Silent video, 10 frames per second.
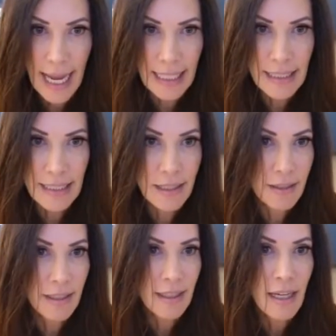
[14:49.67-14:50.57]

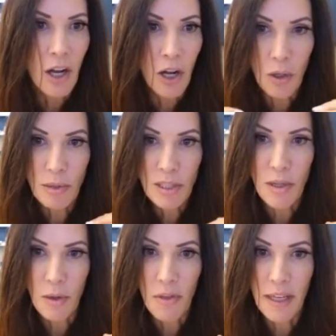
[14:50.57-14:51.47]
and
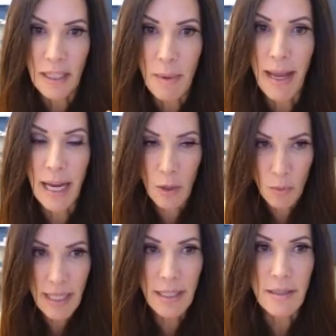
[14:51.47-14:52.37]
also think about
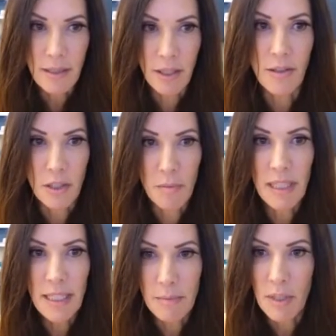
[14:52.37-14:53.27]
how we can turn
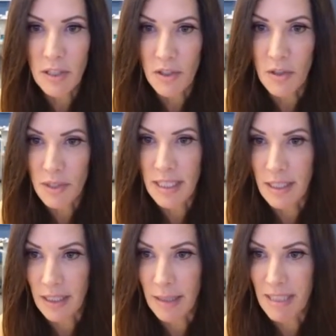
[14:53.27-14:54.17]
some of these
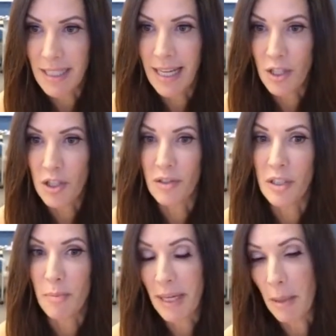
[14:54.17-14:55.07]
misuses and
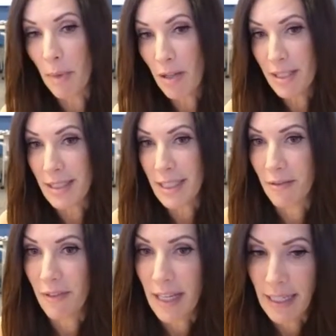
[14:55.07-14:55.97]
limitations to be a
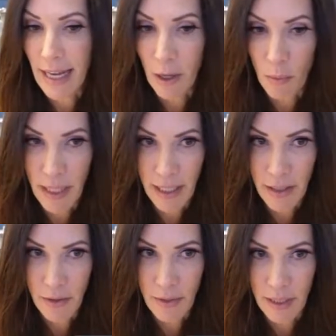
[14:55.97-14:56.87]
positive in how we
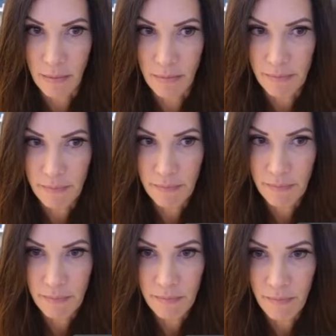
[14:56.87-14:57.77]
can use them.
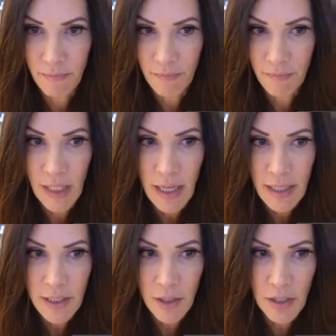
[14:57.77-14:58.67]

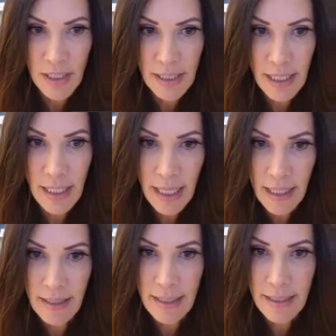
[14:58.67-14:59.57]
So you can see
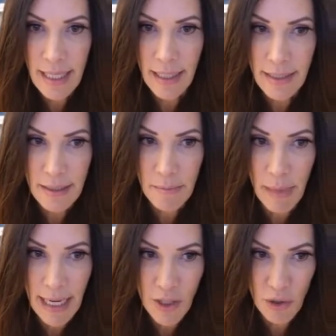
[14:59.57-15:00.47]
here 6
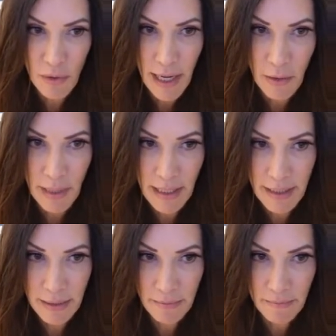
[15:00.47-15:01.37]
major
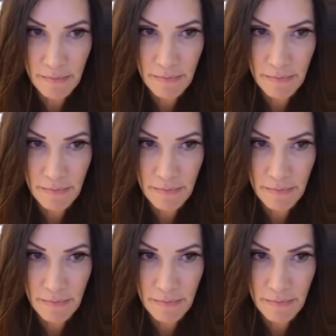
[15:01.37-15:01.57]
areas.